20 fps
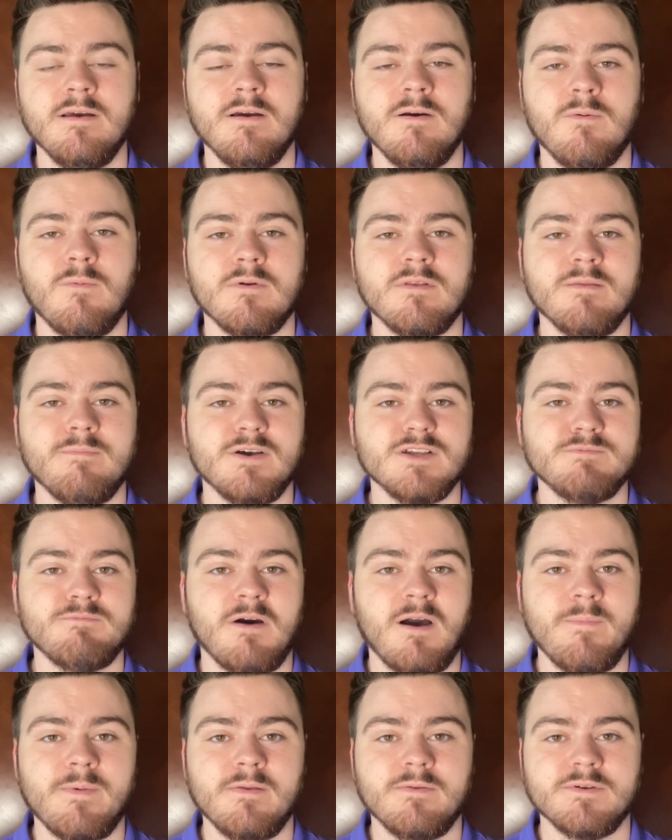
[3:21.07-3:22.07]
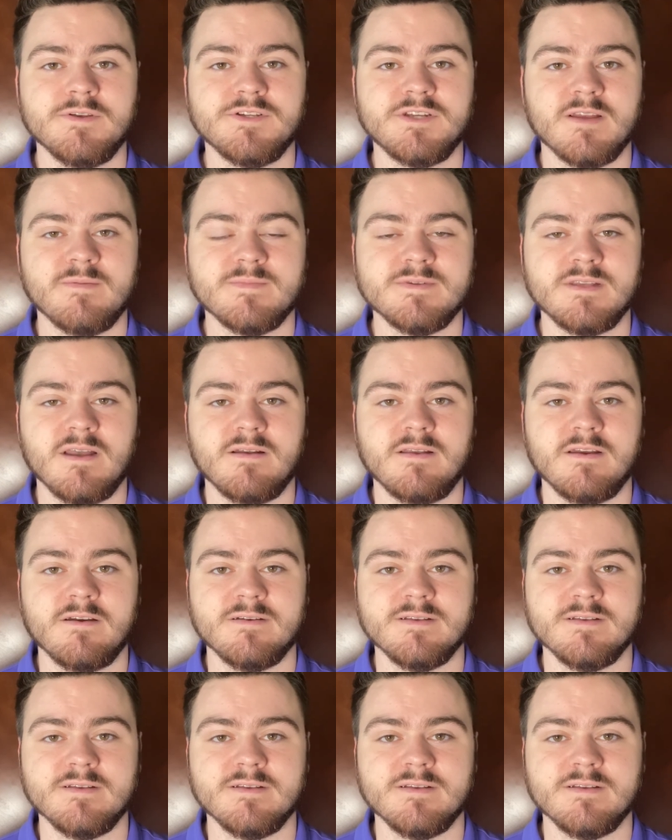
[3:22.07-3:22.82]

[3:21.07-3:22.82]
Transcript: one of the most popular gyms down here in